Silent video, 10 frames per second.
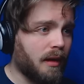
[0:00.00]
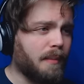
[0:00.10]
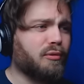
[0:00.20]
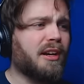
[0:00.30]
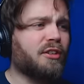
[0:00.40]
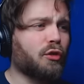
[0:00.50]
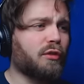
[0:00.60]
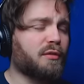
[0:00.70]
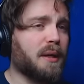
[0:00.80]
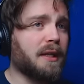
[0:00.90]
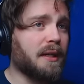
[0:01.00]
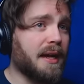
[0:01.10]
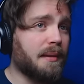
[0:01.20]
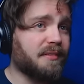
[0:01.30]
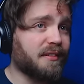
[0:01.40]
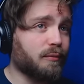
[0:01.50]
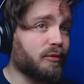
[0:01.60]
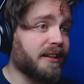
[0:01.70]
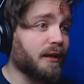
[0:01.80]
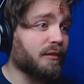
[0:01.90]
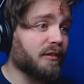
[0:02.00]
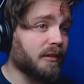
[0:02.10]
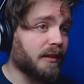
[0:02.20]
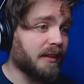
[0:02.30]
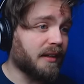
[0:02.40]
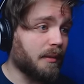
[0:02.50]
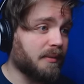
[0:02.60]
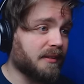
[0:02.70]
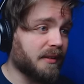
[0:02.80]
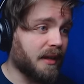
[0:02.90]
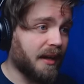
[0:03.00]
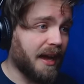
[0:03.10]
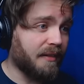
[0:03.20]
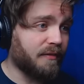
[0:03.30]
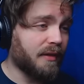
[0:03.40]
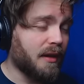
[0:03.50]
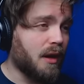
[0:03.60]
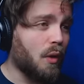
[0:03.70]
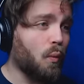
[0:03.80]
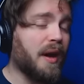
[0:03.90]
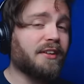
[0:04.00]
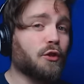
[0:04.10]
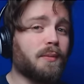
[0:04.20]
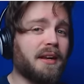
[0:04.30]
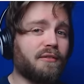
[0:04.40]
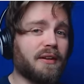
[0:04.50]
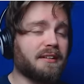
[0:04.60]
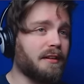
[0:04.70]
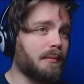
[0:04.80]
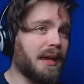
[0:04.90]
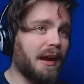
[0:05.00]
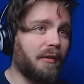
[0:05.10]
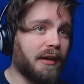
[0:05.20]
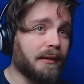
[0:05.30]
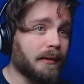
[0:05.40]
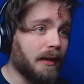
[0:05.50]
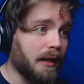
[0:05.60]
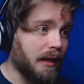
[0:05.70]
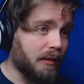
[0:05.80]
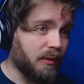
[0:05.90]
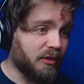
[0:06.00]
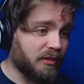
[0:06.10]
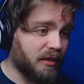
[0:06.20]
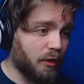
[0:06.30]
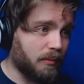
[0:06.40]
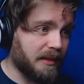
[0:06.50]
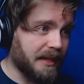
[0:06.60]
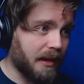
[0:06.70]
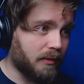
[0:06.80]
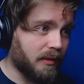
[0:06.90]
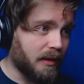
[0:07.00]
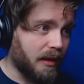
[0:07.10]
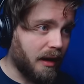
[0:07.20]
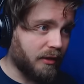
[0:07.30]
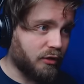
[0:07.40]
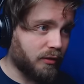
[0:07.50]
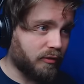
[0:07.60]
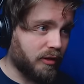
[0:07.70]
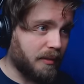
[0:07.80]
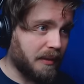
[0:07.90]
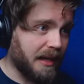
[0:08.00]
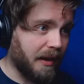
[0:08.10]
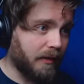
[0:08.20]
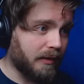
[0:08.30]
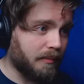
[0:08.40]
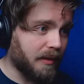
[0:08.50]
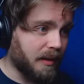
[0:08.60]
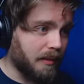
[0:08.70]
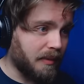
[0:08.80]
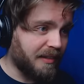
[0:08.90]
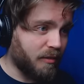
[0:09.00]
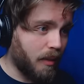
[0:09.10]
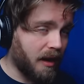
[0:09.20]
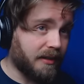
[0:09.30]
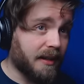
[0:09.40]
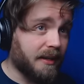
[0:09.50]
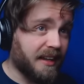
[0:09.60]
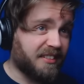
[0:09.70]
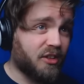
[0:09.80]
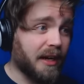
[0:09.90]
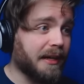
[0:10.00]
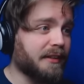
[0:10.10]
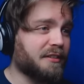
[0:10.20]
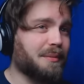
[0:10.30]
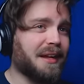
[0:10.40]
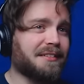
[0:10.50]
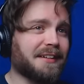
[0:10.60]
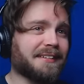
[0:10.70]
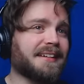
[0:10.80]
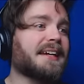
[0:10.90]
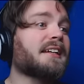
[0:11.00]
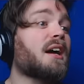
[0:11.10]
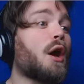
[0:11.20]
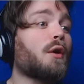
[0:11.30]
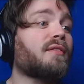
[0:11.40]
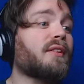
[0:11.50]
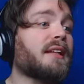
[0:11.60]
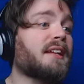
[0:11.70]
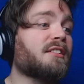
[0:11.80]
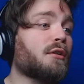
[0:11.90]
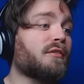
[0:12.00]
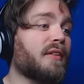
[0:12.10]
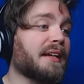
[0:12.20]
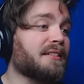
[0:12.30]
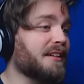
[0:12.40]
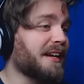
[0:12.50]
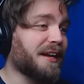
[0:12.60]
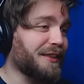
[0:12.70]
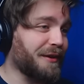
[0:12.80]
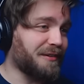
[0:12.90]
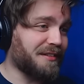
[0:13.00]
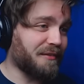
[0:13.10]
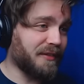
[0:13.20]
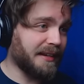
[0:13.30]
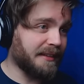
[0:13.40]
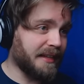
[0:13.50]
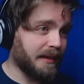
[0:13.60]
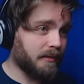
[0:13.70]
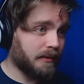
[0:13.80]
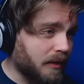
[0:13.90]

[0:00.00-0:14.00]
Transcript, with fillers: I'm pretty sure as well I am still pretty over encumbered. I have way too many things I'm carrying, which are slowing me down. I shouldn't really be carrying them, but never mind. Let's check in this plastic container. Hopefully there's good things. There is nothing in there.